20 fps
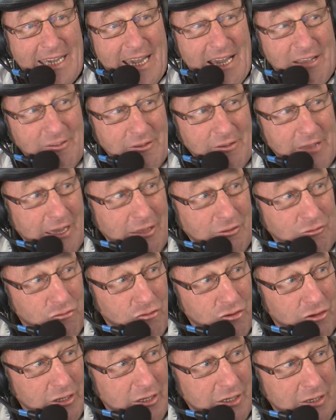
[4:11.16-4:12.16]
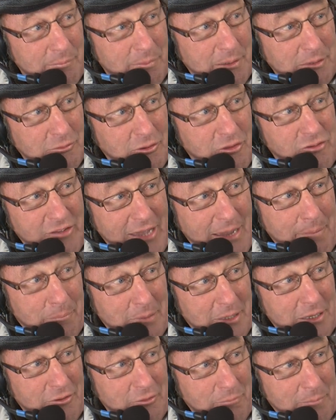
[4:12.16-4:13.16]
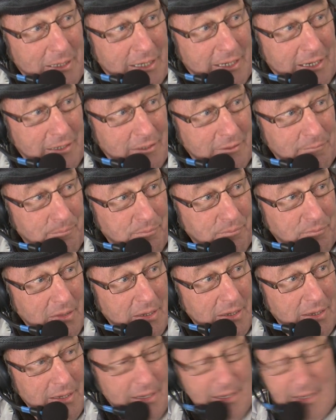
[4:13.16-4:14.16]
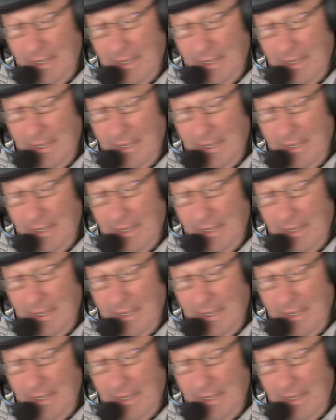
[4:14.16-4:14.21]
gets injured in about the 70th minute, mm.